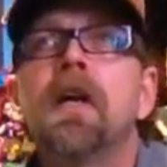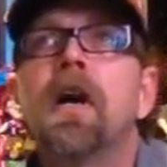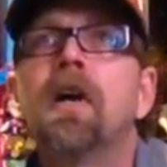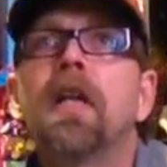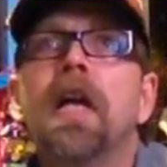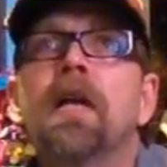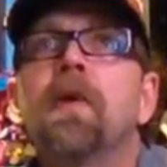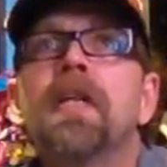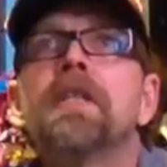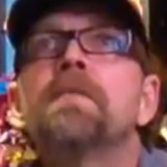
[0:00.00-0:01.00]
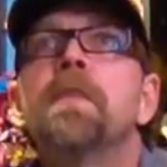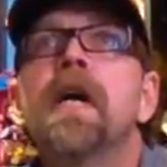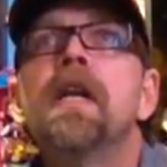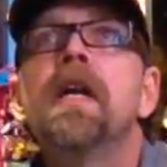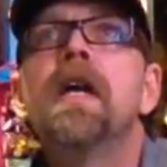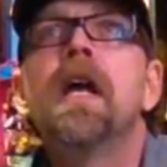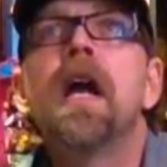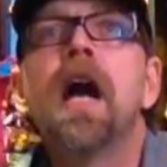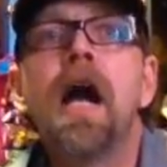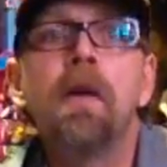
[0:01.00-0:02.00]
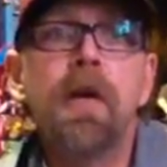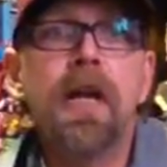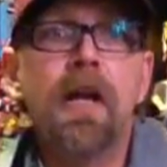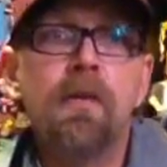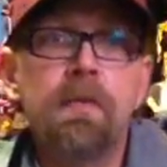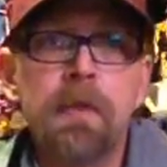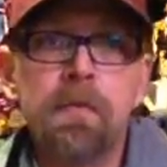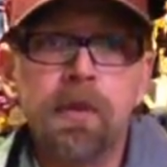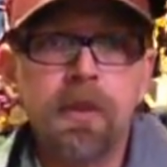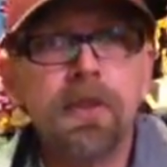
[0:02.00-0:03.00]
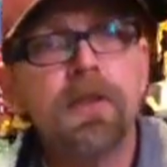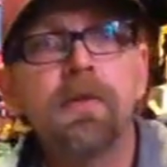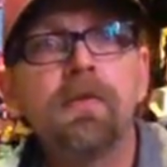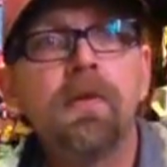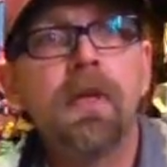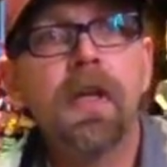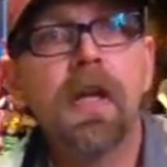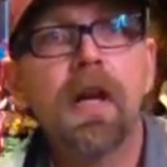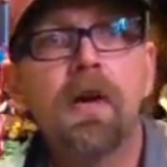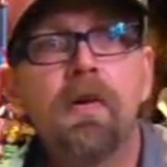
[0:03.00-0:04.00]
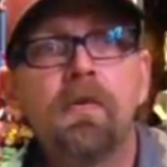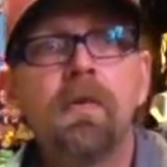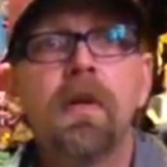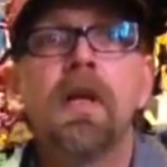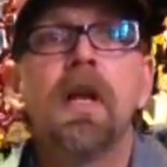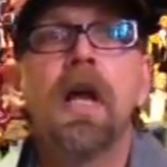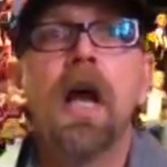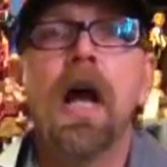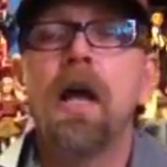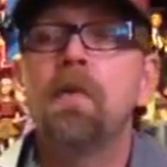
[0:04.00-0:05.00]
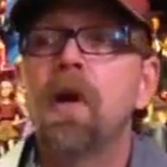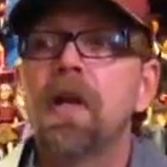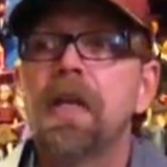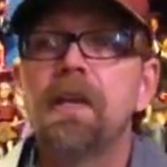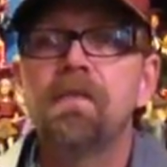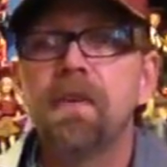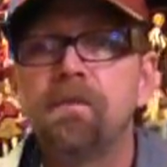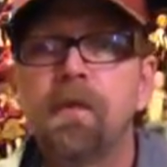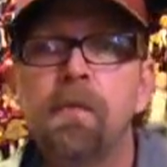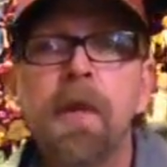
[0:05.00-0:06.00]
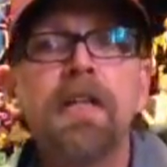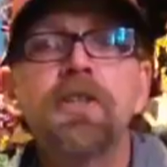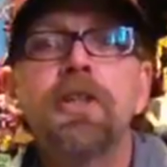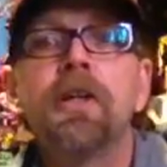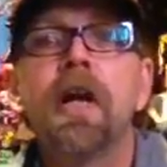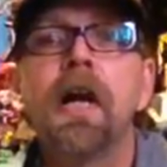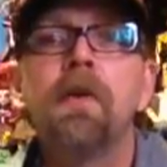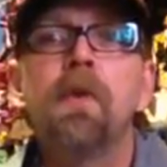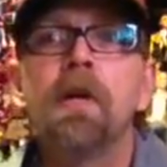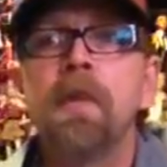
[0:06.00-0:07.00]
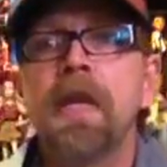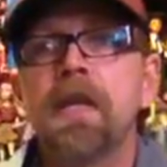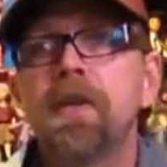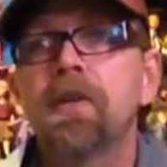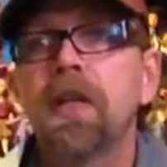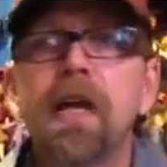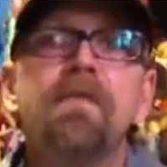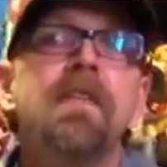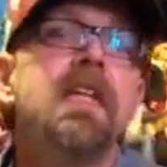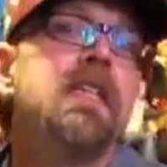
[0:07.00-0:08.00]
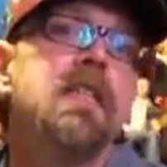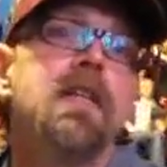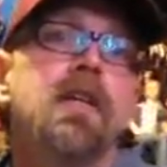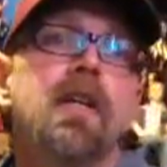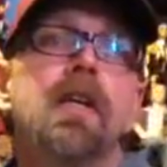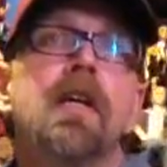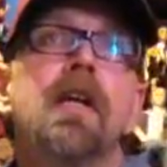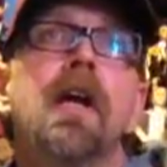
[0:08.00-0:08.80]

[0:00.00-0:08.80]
are likewise, but I want to help people too, you know. I want to give information. I want to make your life easier.